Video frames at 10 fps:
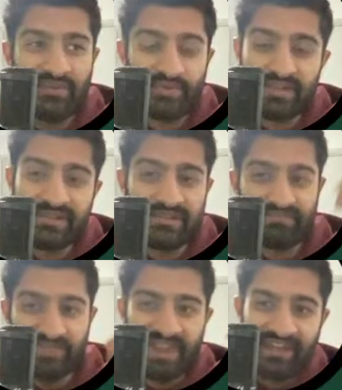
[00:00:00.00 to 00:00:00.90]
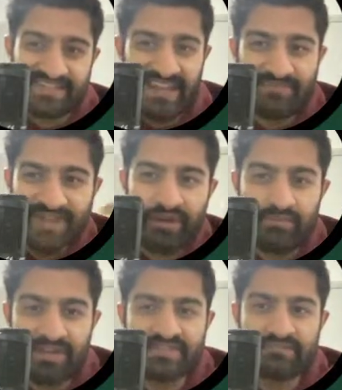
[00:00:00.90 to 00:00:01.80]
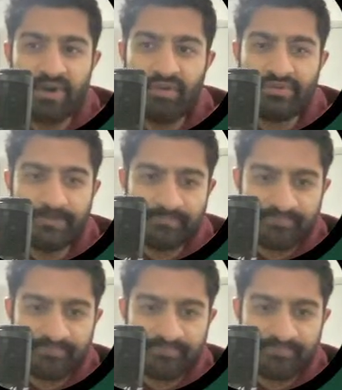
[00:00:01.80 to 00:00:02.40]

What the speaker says: really in that same tackle busting mold.